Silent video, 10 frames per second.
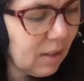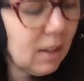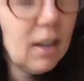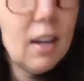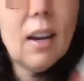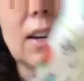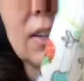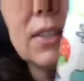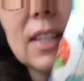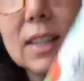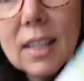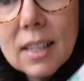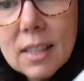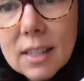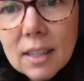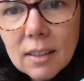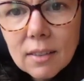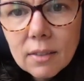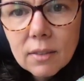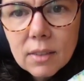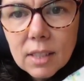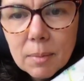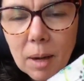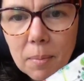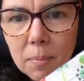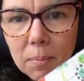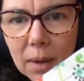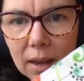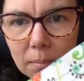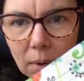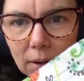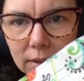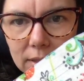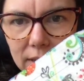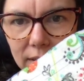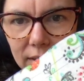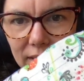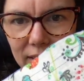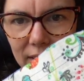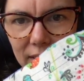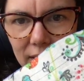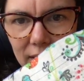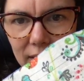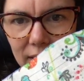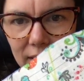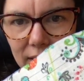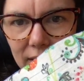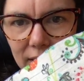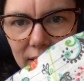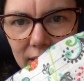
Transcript: All right, you see these, see my pen marks here? All right, I'm